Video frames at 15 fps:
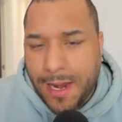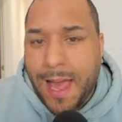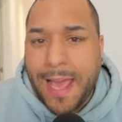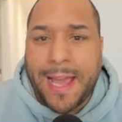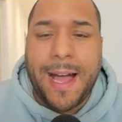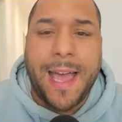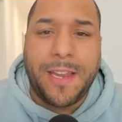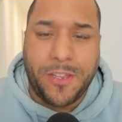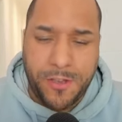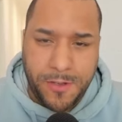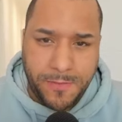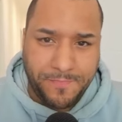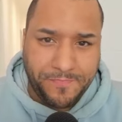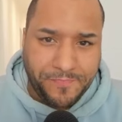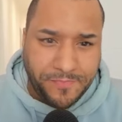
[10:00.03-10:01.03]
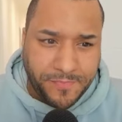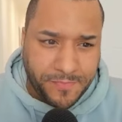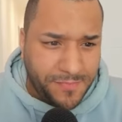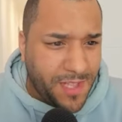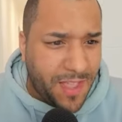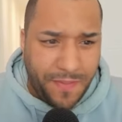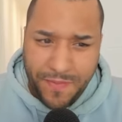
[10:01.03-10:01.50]
like I do,
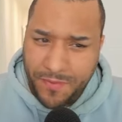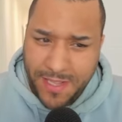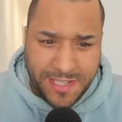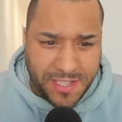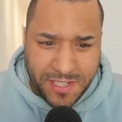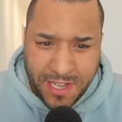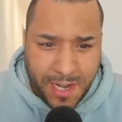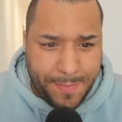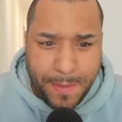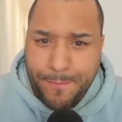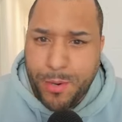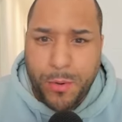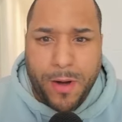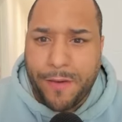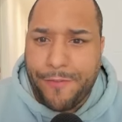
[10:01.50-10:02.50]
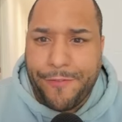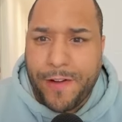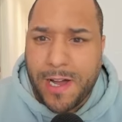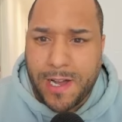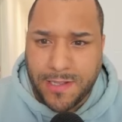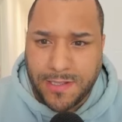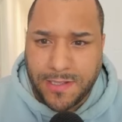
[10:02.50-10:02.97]
this is going to be bought up
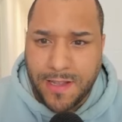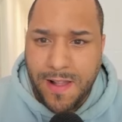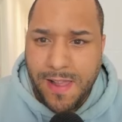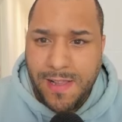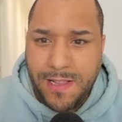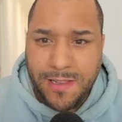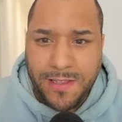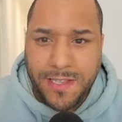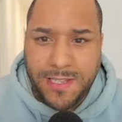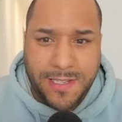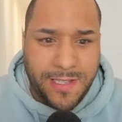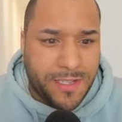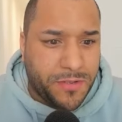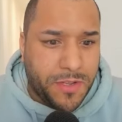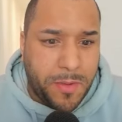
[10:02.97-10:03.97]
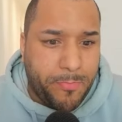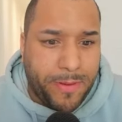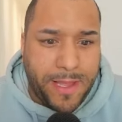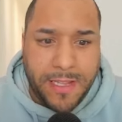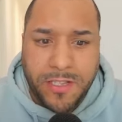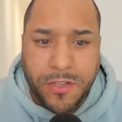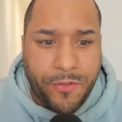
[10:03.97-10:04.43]
fast. This this can
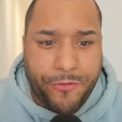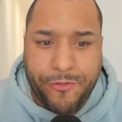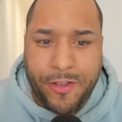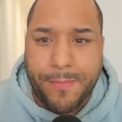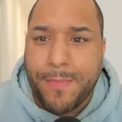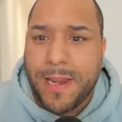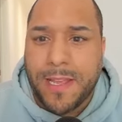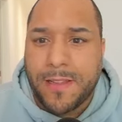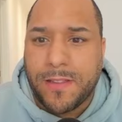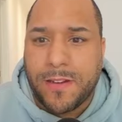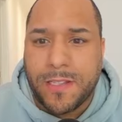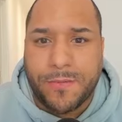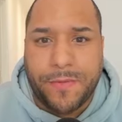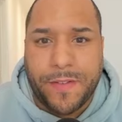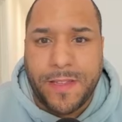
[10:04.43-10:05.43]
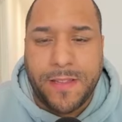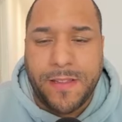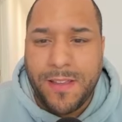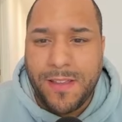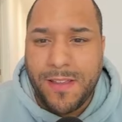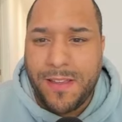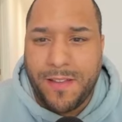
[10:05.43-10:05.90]
be two three million dollars within
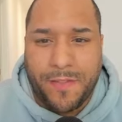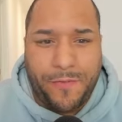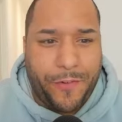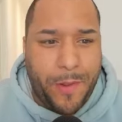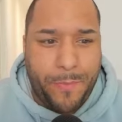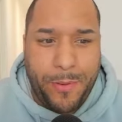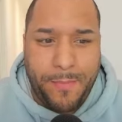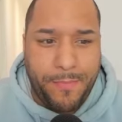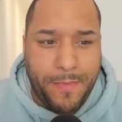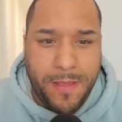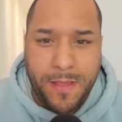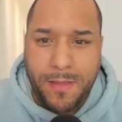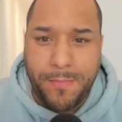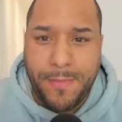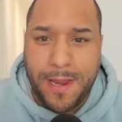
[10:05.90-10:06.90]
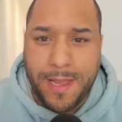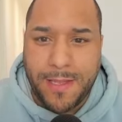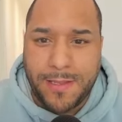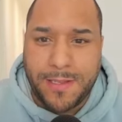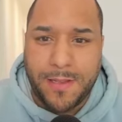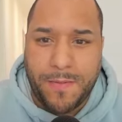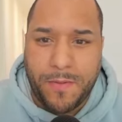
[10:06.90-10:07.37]
flipping
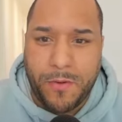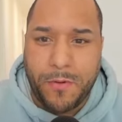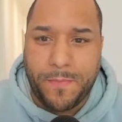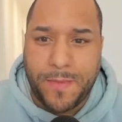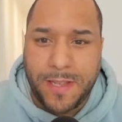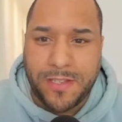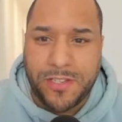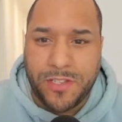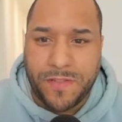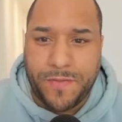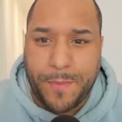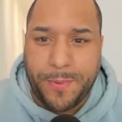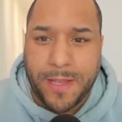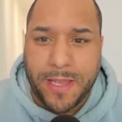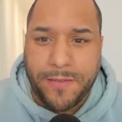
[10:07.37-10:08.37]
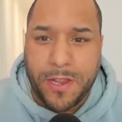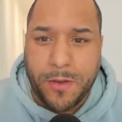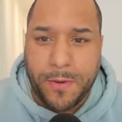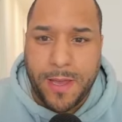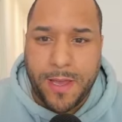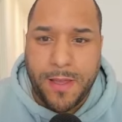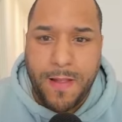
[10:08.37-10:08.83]
minutes. Oh, that's just flipping giving it
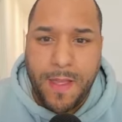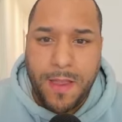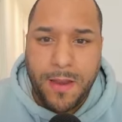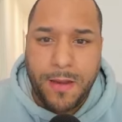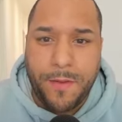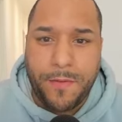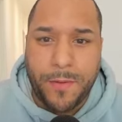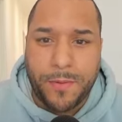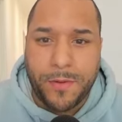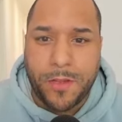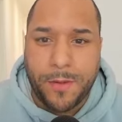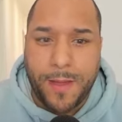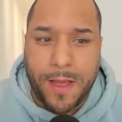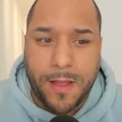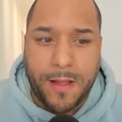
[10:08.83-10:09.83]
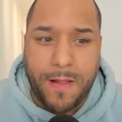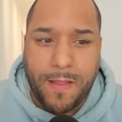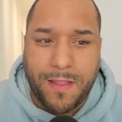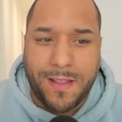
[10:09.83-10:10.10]
away. Let me flipping go back.